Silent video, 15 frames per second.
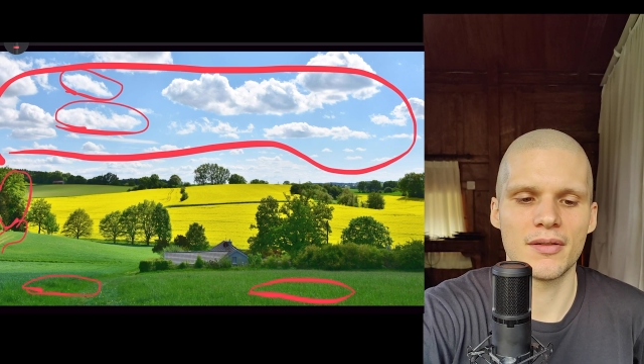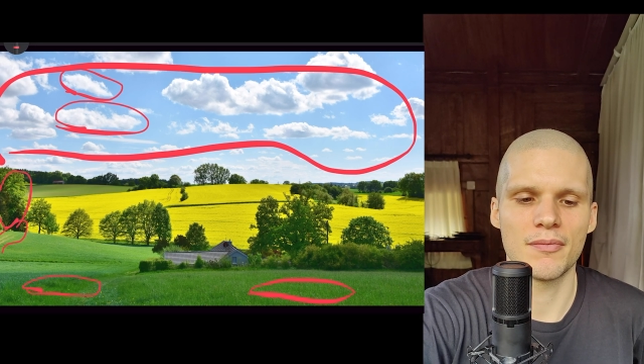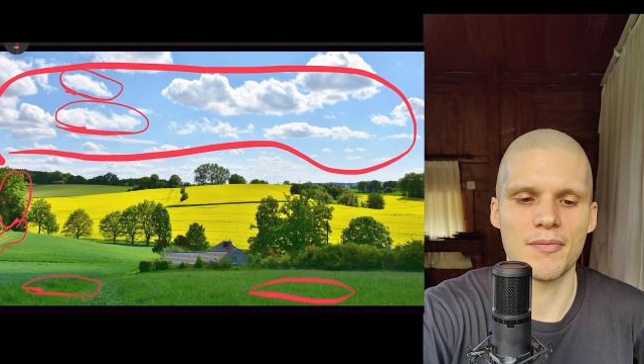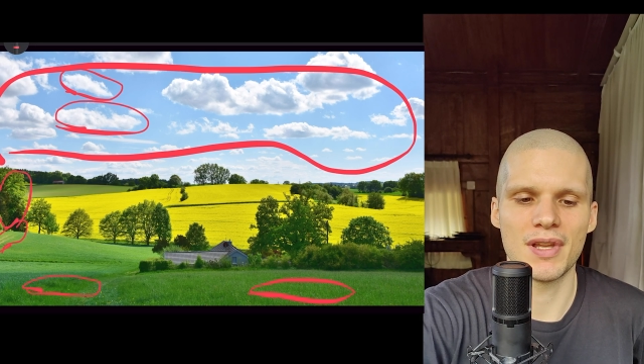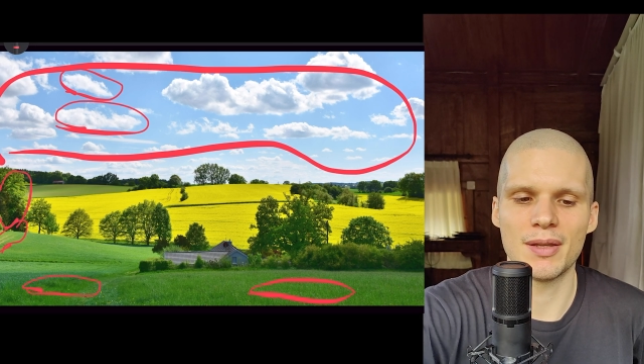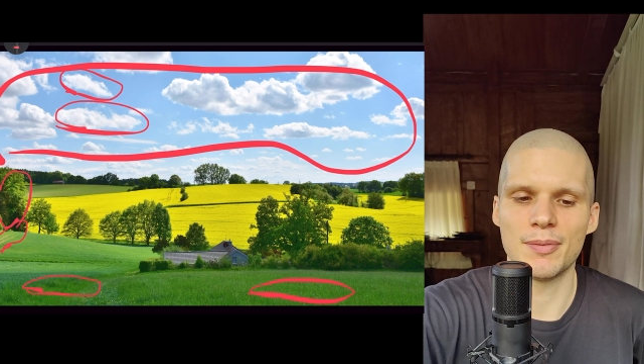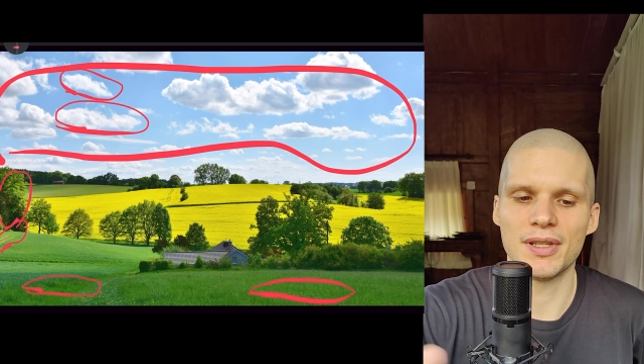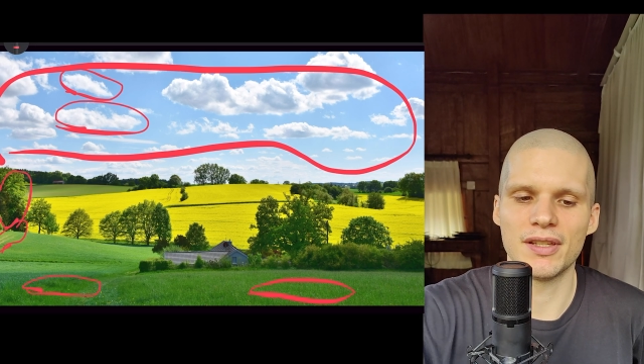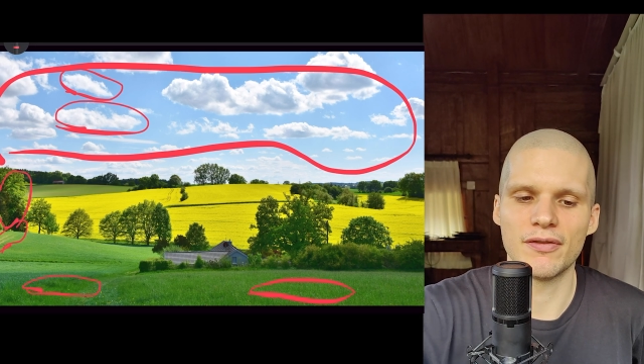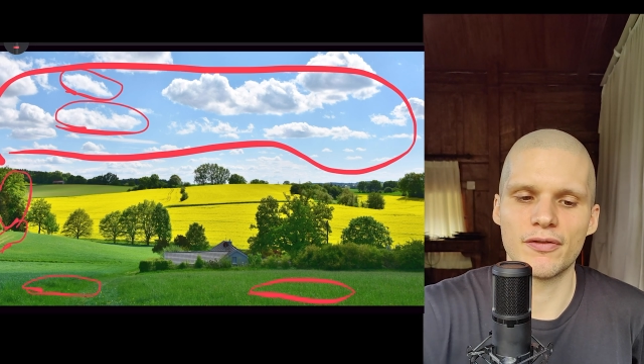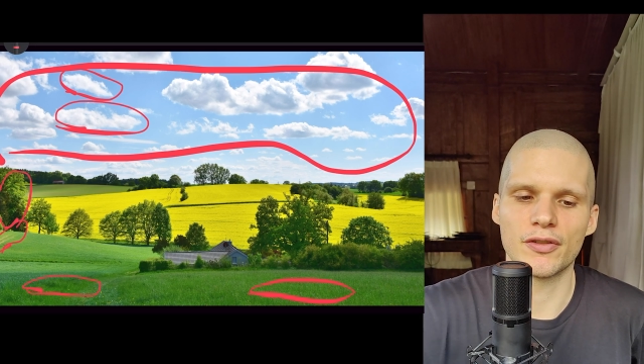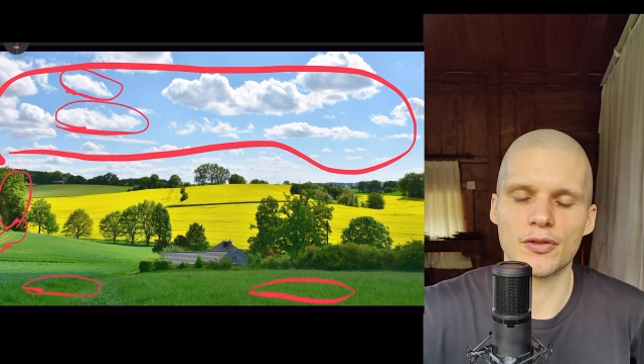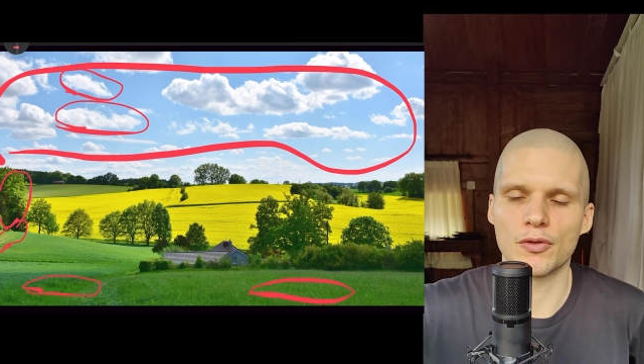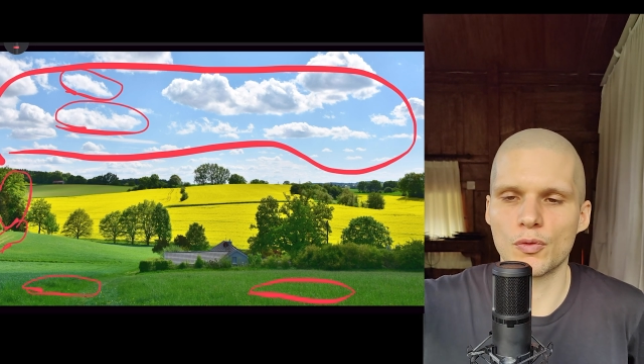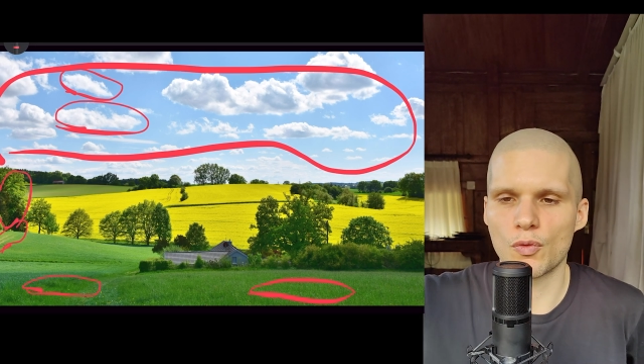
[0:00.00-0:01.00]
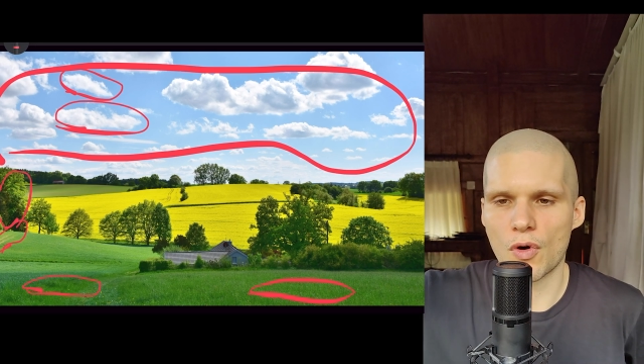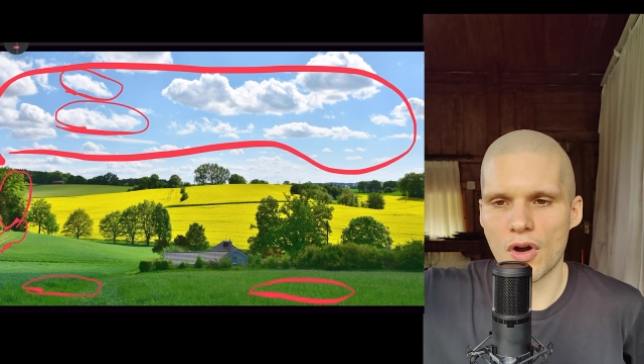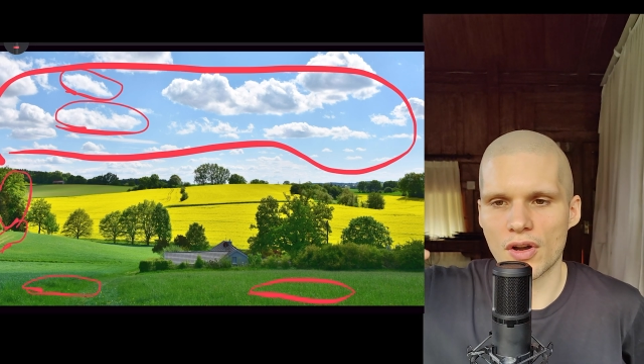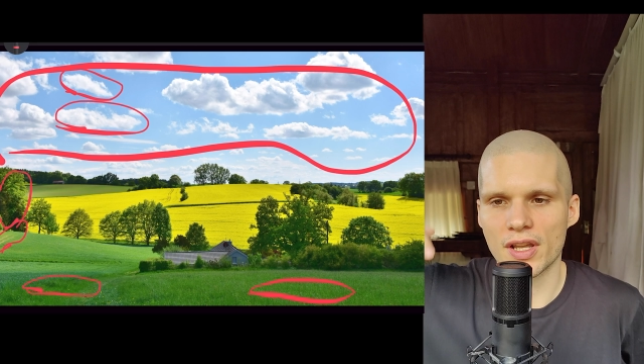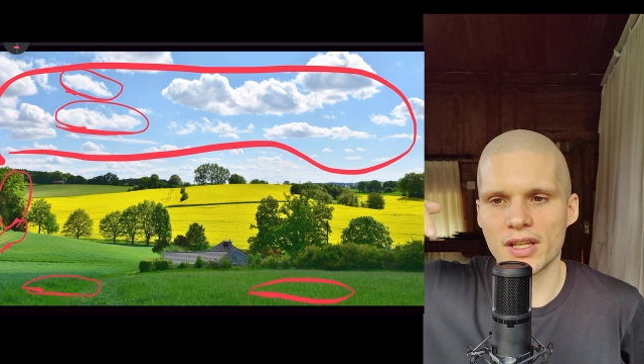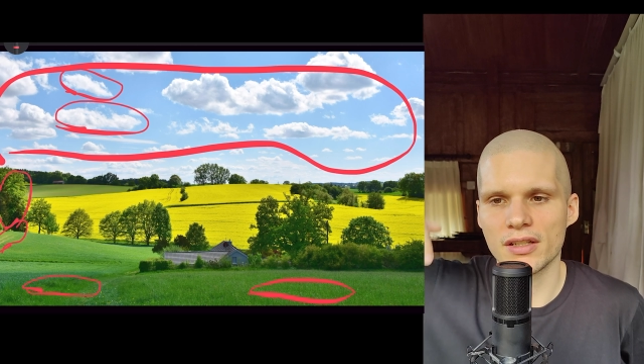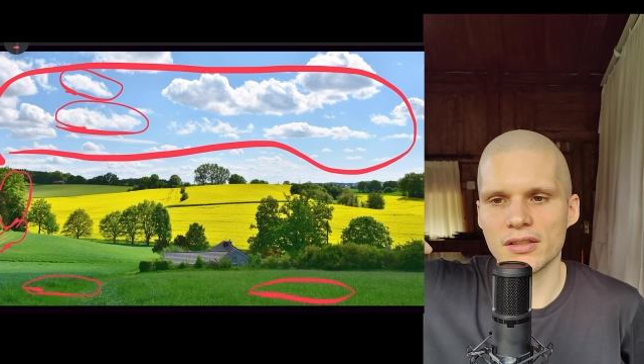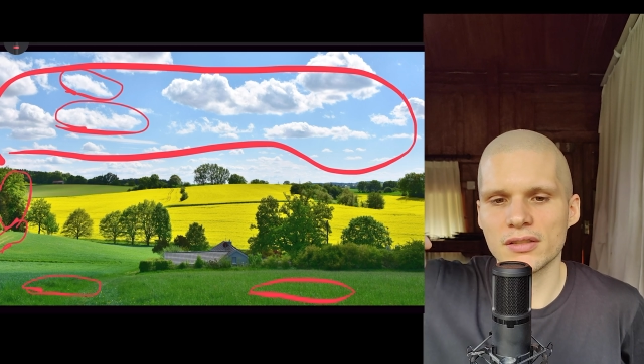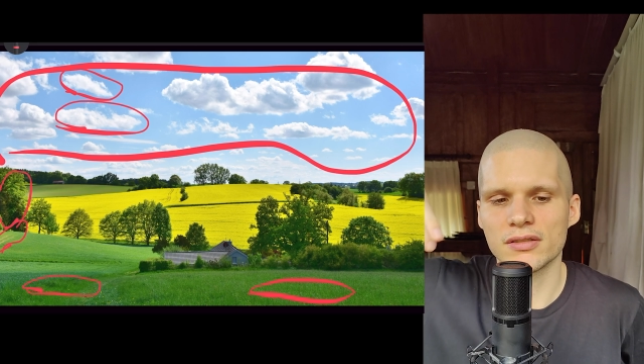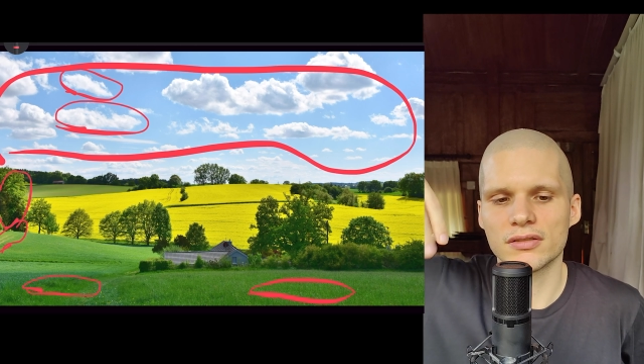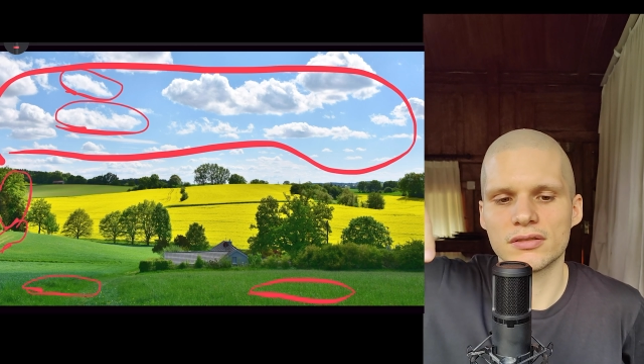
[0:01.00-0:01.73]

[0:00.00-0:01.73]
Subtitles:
maybe for walking,